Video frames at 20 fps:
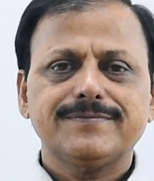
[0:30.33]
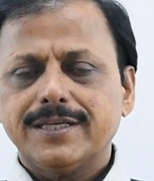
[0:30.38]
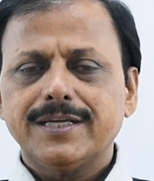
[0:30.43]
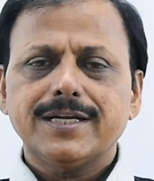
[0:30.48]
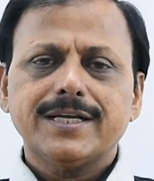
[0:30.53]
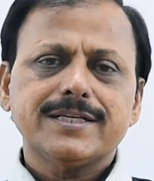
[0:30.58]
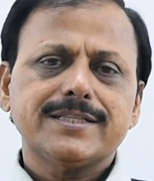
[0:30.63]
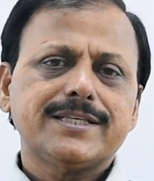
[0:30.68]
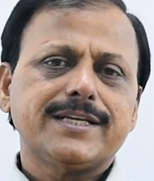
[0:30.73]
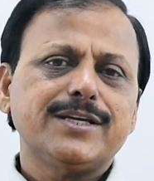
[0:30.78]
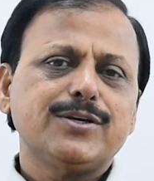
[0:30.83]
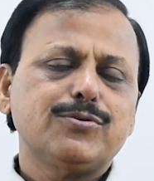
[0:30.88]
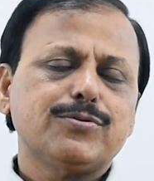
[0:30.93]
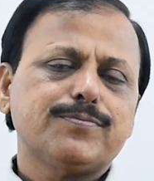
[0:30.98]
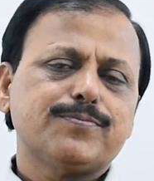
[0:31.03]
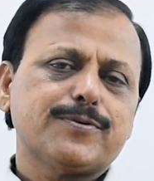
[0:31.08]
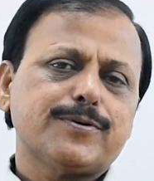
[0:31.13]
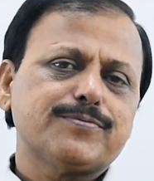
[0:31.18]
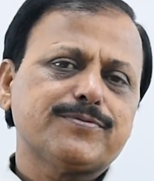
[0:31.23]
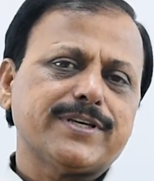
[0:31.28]
There are three
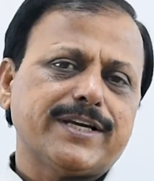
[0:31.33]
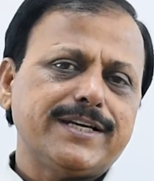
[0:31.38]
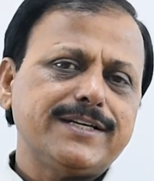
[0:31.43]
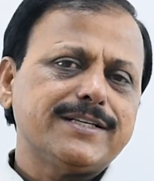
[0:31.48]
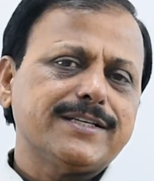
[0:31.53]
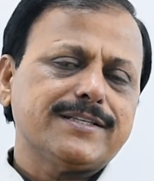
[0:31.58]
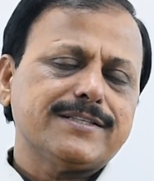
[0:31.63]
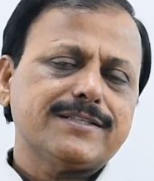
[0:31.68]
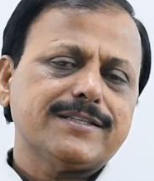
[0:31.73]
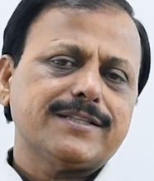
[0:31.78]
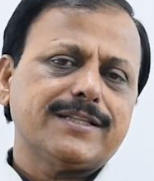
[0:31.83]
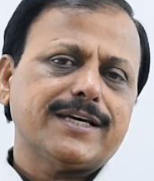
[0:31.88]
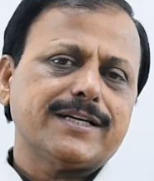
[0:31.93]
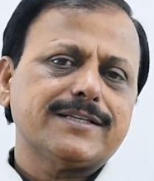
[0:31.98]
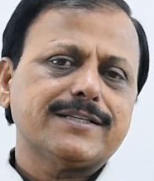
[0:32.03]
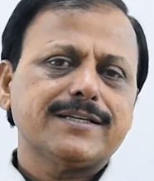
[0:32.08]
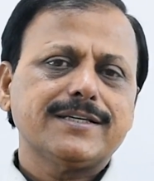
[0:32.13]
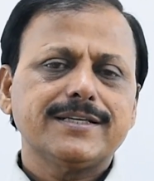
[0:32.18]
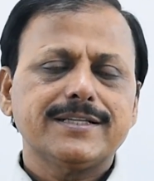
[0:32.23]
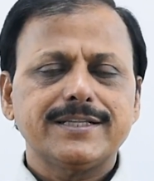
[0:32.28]
group of scientists
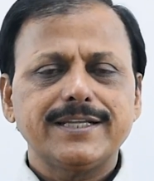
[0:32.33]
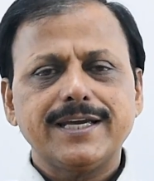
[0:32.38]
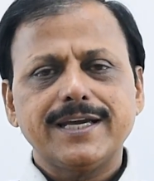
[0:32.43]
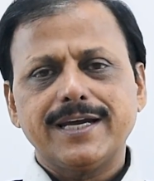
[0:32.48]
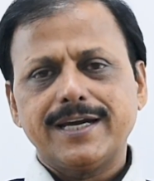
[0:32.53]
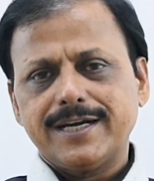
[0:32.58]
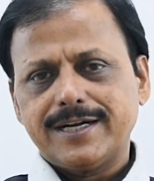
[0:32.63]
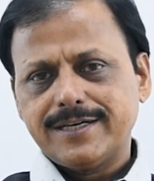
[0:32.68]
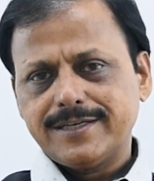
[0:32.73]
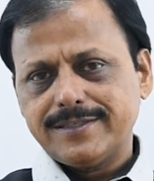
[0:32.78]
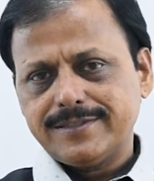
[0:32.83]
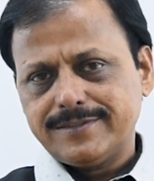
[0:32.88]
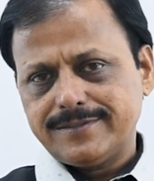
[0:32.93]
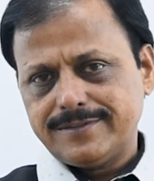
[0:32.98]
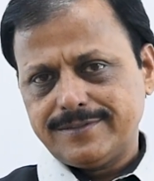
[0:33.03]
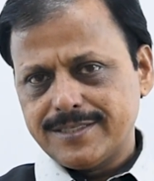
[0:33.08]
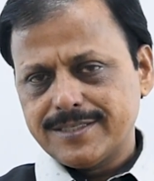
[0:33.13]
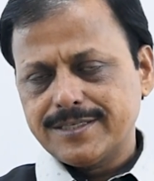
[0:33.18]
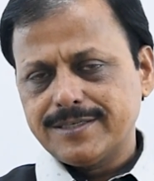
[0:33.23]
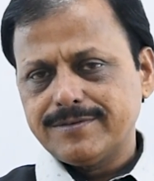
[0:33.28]
that they had
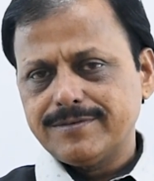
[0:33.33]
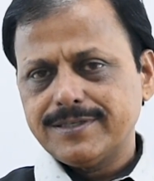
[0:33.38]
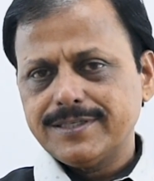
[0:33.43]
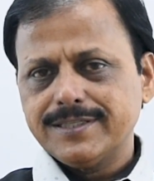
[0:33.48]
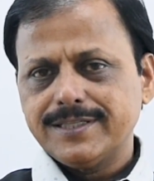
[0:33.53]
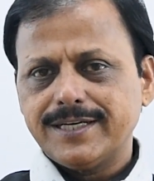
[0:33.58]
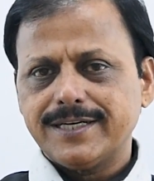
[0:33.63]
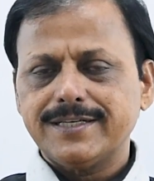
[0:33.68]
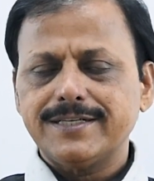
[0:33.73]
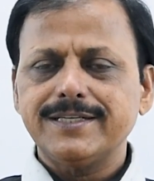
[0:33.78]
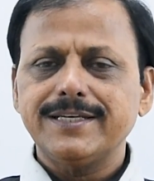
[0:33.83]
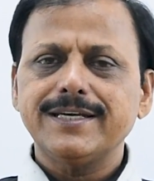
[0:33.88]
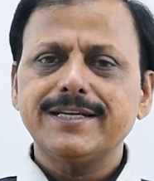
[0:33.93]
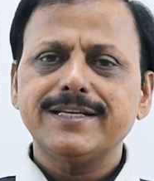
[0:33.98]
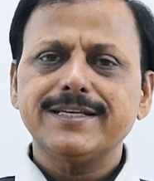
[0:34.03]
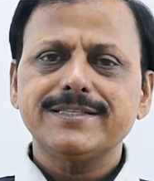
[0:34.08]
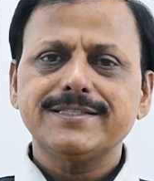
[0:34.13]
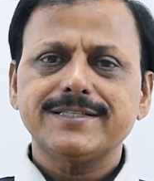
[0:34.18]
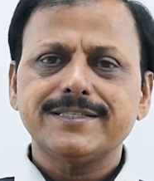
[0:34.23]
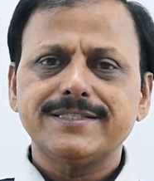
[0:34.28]
discovered that
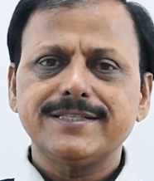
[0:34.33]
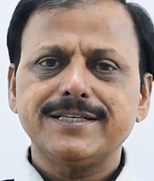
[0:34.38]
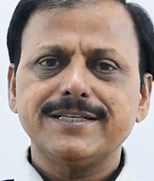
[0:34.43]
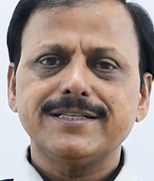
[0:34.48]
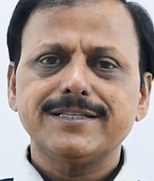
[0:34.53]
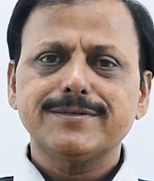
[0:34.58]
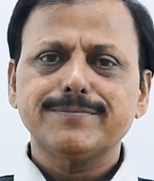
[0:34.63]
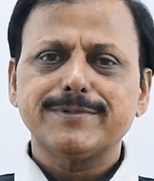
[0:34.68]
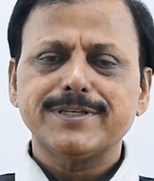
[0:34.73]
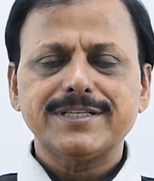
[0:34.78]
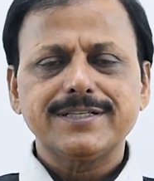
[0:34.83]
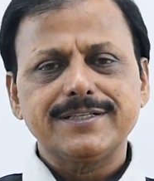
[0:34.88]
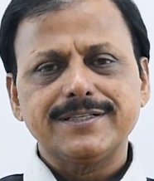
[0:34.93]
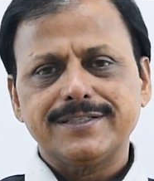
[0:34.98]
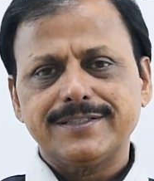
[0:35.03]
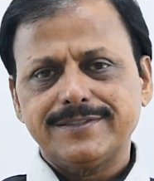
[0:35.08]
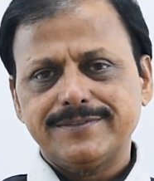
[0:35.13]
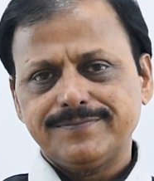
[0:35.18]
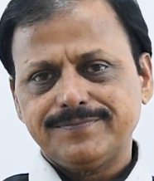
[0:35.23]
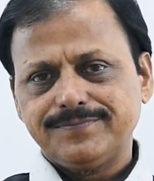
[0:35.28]
DNA is the genetic material.